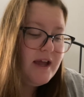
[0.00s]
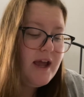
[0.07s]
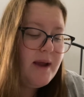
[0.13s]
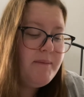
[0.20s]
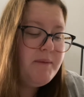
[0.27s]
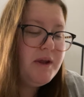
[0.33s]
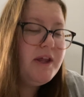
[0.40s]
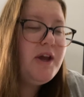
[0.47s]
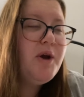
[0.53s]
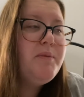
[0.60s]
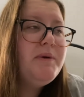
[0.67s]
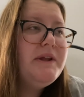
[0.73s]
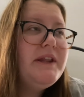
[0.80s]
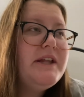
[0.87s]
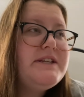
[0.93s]
I'm really
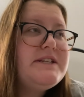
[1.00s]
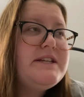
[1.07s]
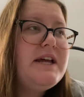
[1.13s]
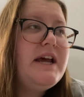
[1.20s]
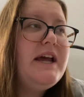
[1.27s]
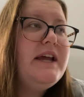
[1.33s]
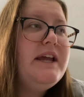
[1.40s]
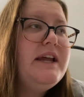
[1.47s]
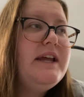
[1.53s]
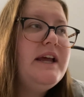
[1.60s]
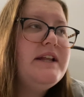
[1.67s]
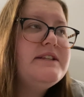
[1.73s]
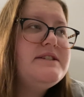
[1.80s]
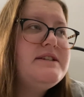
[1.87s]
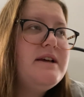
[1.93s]
hoping that today I can
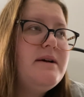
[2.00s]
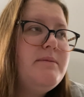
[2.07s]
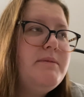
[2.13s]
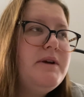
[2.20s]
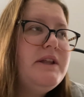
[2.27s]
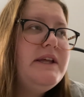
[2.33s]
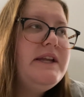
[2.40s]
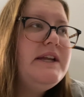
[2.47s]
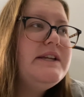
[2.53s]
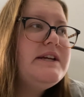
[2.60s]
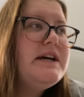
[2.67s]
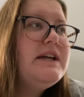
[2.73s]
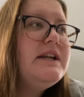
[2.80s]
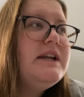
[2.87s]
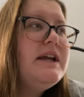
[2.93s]
get some cleaning
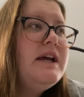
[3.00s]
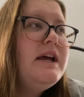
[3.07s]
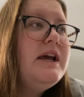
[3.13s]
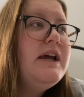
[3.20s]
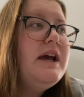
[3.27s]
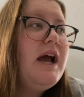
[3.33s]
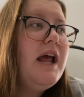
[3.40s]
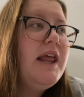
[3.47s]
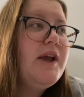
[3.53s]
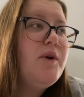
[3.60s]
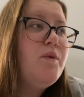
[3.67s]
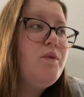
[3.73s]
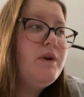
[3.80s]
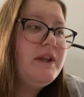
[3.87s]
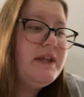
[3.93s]
done. I like
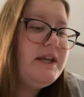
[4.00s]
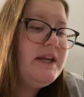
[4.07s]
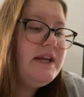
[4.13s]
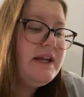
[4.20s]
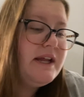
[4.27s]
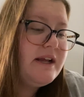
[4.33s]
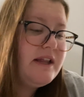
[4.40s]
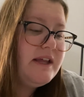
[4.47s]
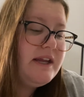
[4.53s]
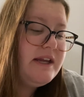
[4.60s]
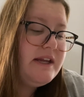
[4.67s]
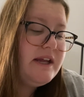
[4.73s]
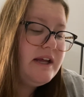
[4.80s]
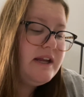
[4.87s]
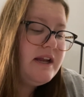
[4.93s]
really need to get cleaning
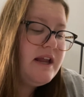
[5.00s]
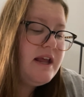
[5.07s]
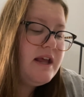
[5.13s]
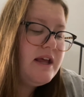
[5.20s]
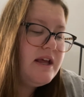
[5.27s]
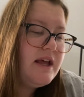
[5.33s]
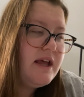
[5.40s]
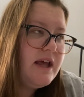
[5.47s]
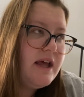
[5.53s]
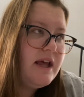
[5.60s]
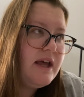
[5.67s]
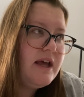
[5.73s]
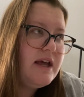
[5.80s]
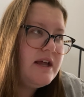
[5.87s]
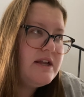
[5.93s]
done
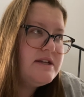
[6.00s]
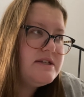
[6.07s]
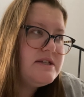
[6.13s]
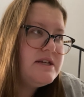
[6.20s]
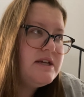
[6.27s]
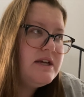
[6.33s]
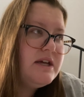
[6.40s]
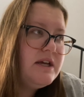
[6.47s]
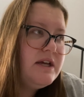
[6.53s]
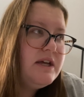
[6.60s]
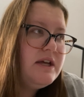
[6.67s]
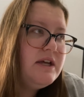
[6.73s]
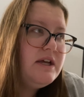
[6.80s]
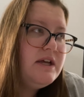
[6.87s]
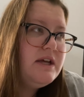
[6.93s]
and
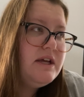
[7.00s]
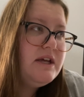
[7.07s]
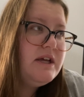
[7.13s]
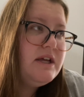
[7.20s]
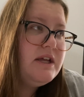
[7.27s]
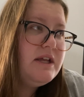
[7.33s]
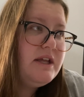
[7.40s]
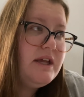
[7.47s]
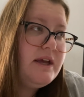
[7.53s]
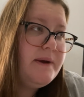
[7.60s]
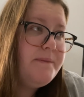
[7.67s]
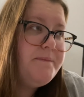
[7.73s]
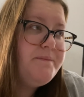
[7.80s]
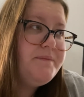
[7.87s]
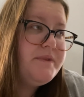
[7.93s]
yeah,
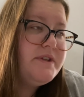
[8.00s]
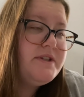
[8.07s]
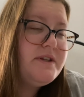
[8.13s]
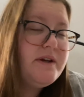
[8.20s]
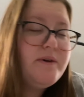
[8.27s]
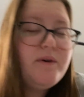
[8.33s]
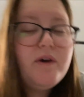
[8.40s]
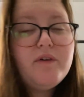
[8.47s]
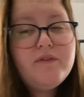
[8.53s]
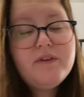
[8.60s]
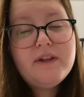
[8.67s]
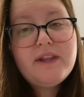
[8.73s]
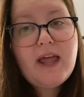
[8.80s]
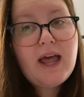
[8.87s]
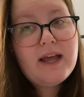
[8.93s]
so hopefully
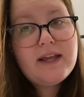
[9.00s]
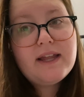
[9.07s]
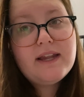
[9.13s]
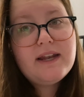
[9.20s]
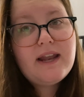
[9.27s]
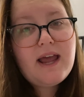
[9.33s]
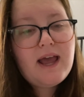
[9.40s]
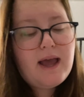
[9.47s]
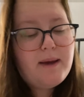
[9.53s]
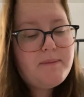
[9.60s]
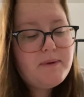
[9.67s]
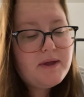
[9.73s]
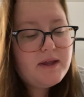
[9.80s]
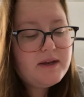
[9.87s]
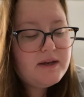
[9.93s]
that can
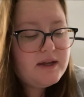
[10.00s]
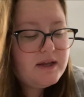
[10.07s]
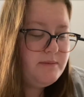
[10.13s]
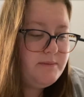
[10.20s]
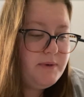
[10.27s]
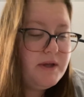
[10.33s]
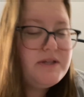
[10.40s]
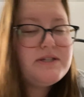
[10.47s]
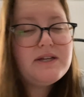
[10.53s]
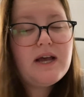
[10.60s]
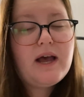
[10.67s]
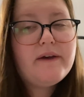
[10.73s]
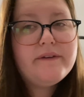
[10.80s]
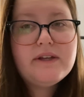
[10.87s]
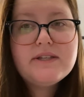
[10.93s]
happen. But
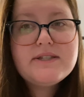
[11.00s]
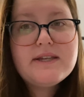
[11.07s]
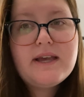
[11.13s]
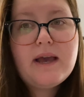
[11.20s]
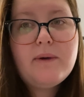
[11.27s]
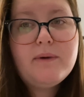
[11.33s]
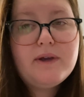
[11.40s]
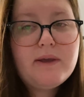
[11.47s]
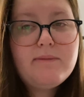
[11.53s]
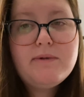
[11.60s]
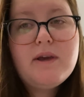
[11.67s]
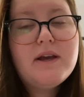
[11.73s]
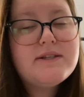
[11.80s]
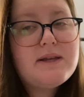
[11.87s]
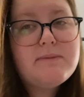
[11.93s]
obviously I will keep you
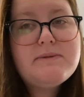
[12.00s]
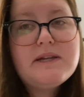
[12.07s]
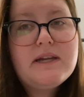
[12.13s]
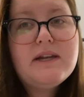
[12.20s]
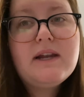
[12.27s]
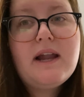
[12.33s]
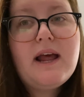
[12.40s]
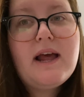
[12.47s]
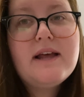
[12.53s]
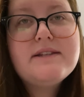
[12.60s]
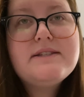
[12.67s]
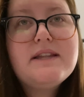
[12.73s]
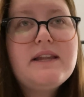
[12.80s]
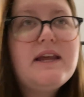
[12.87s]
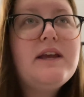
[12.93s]
guys updated as
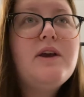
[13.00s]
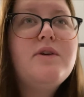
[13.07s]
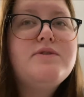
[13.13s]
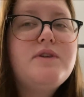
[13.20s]
the day goes